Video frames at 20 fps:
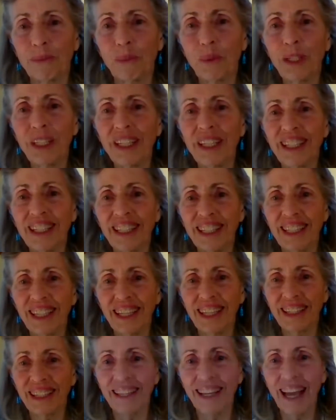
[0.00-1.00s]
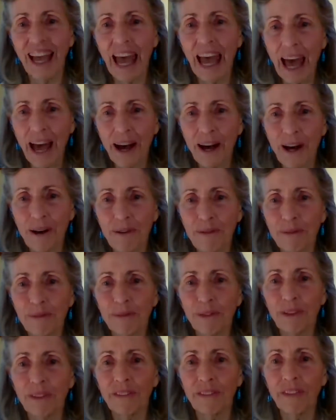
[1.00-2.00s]
we
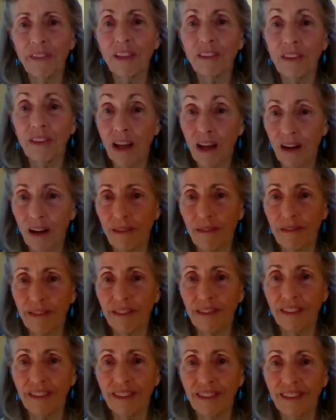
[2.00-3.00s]
have the love